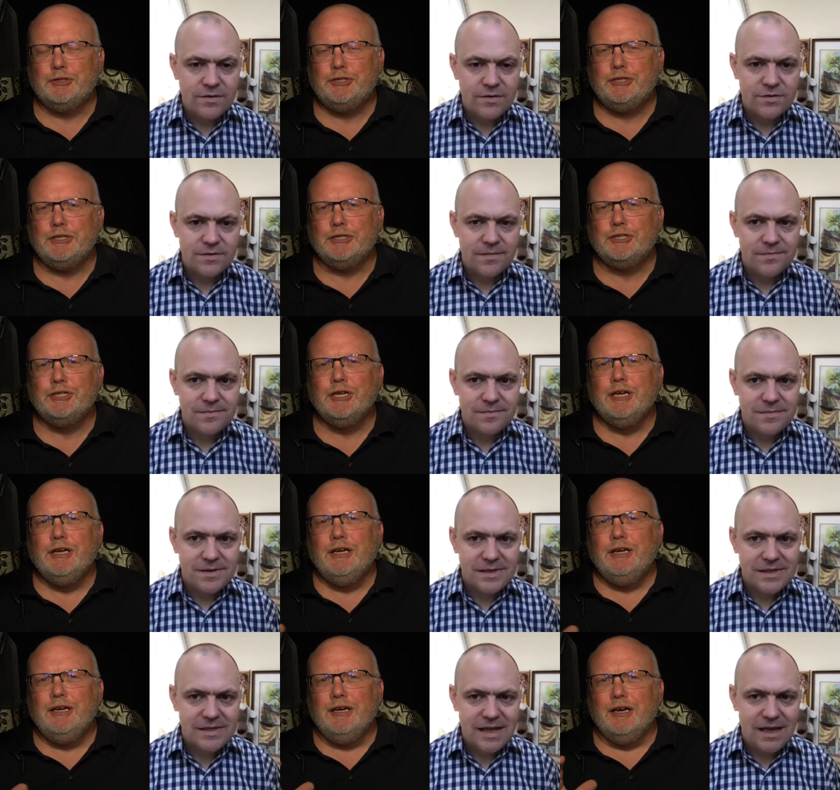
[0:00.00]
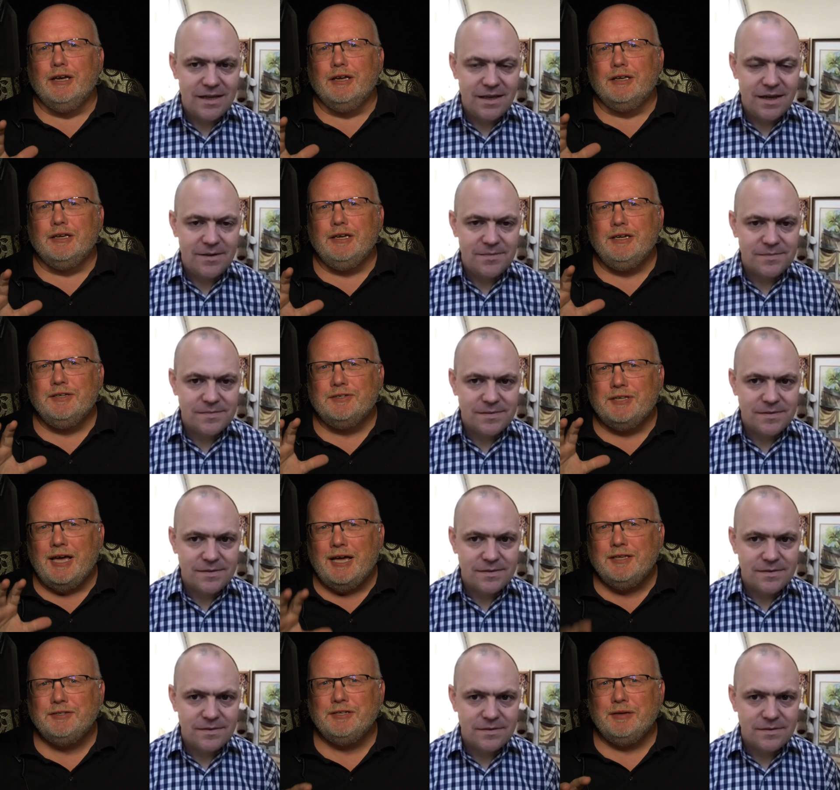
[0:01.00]
Speaker 1: yes. Church. Yeah. Is
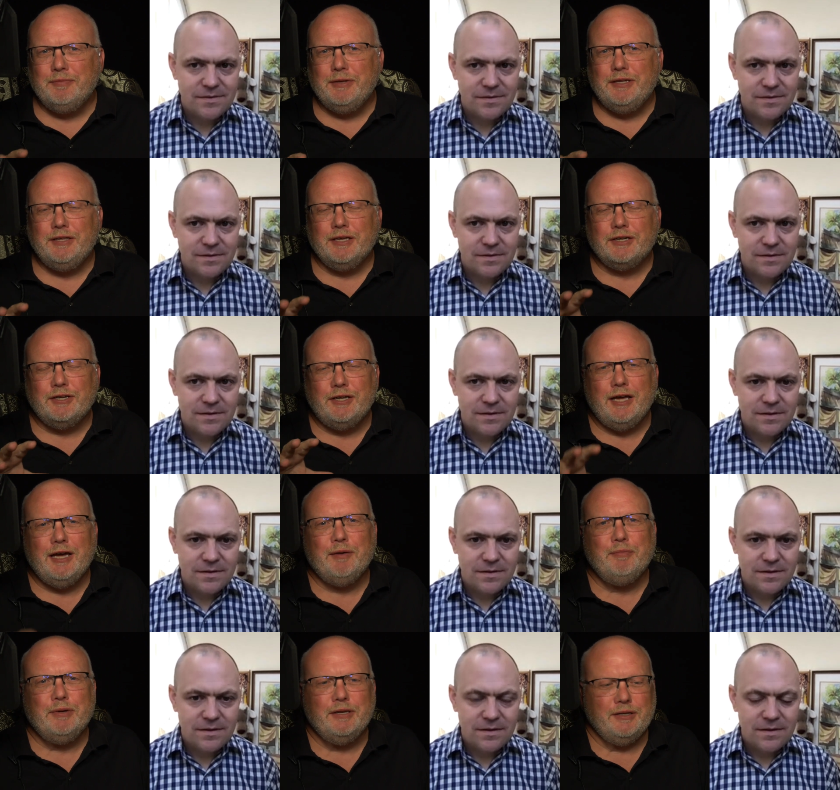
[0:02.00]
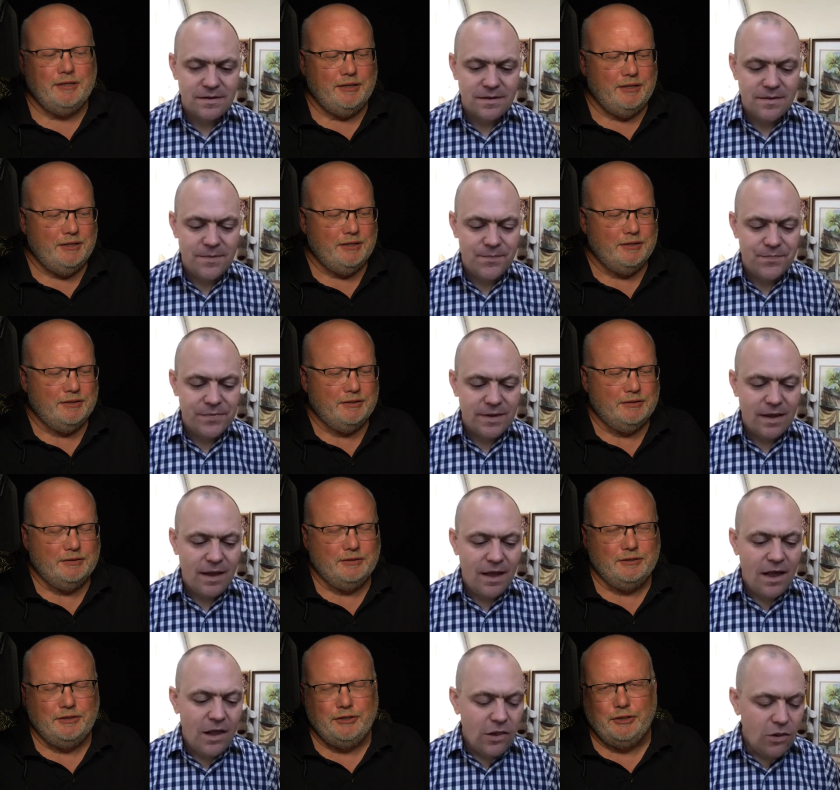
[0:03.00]
that something that could happen in
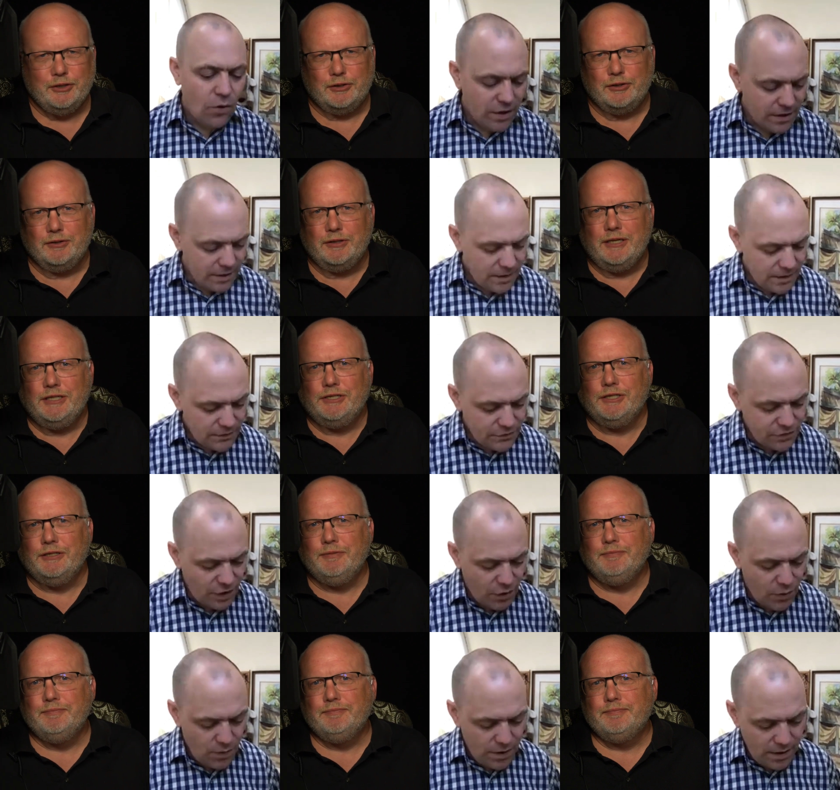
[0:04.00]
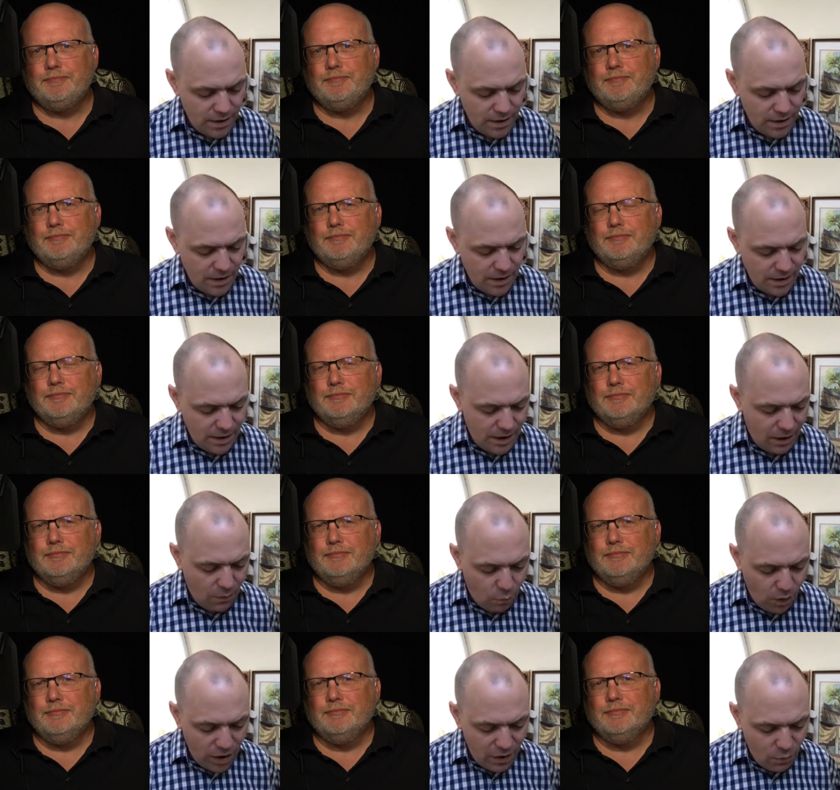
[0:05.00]
your Look, location?
Speaker 2: So,
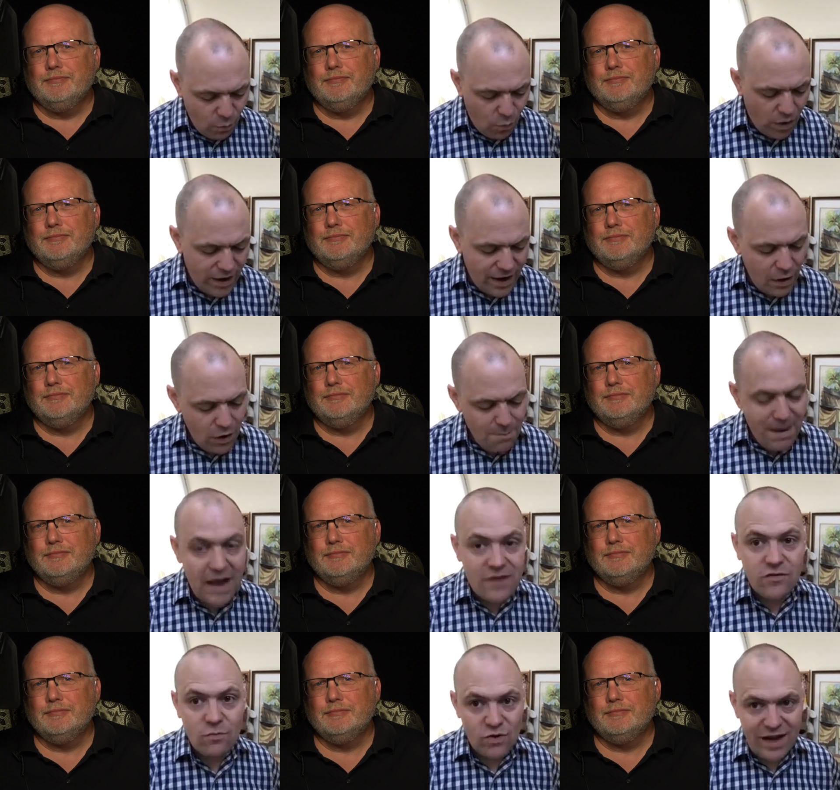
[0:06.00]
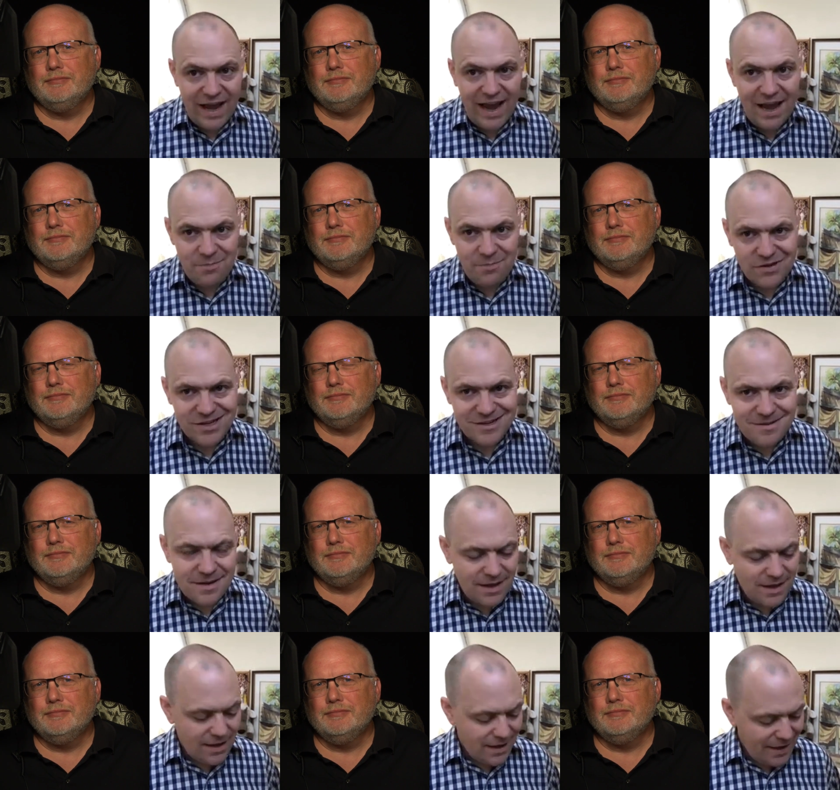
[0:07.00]
uh, what, what I imagine would happen
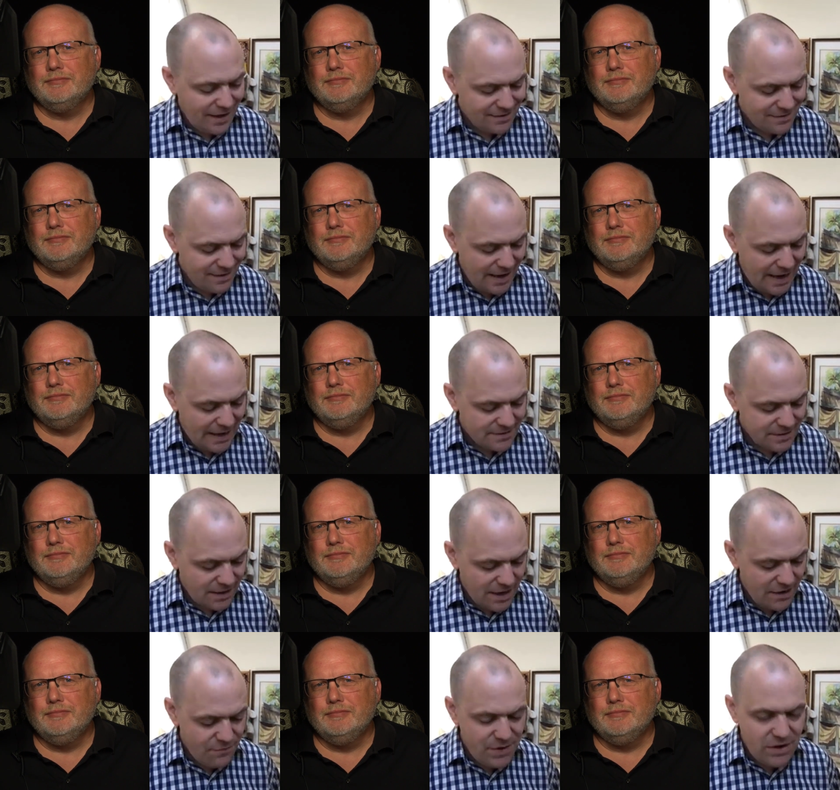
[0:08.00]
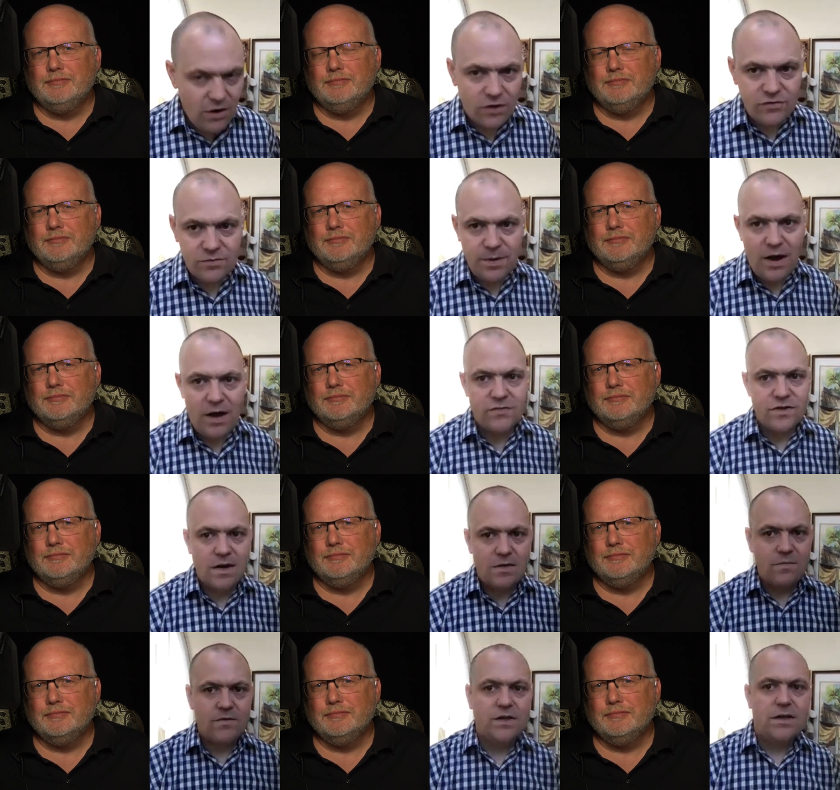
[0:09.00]
is that uh, if we got to past
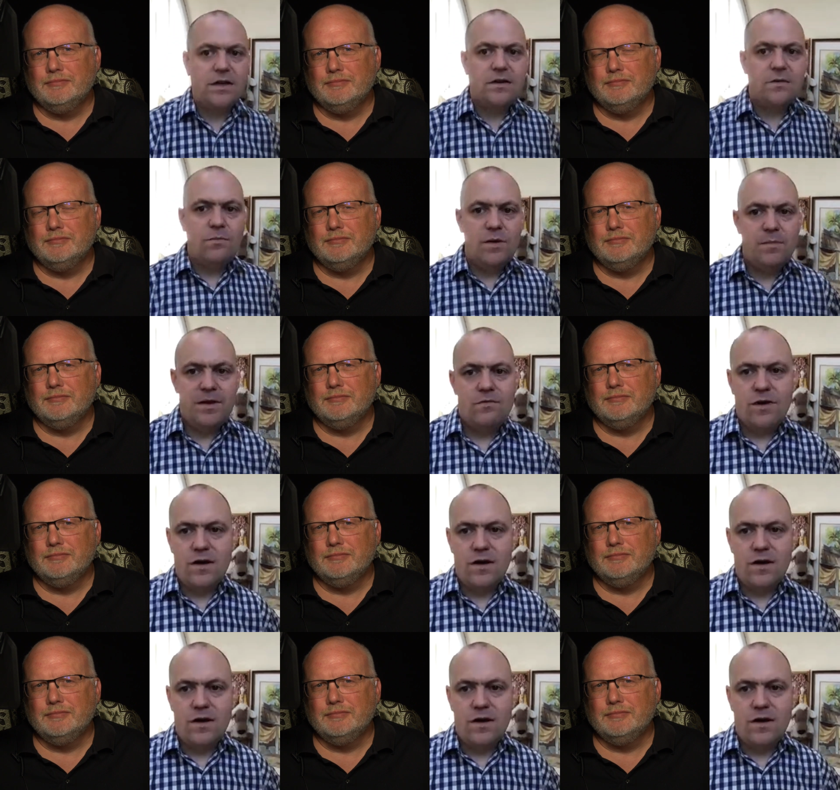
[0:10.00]
General Synod and we'd been